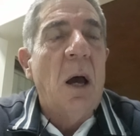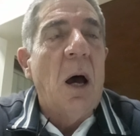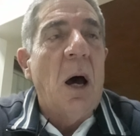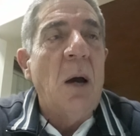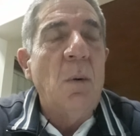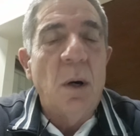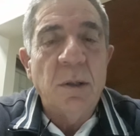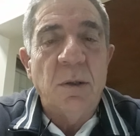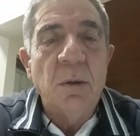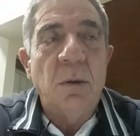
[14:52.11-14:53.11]
I want
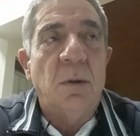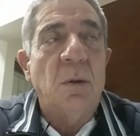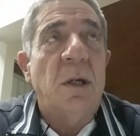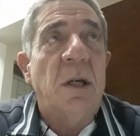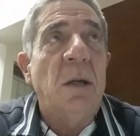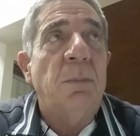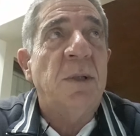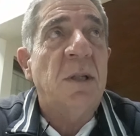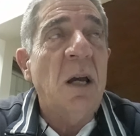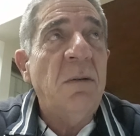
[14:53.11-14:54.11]
you to keep
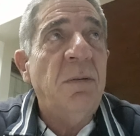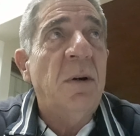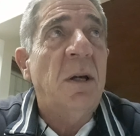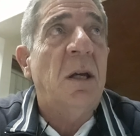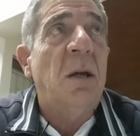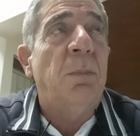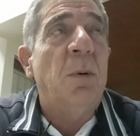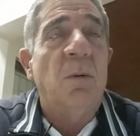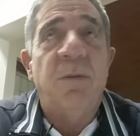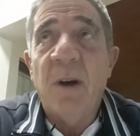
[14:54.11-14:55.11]
safe, keep your
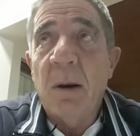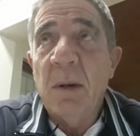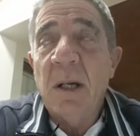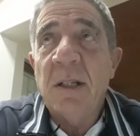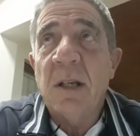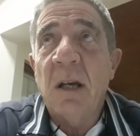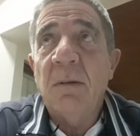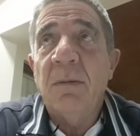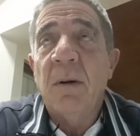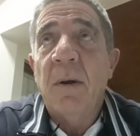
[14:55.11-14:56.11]
family safe,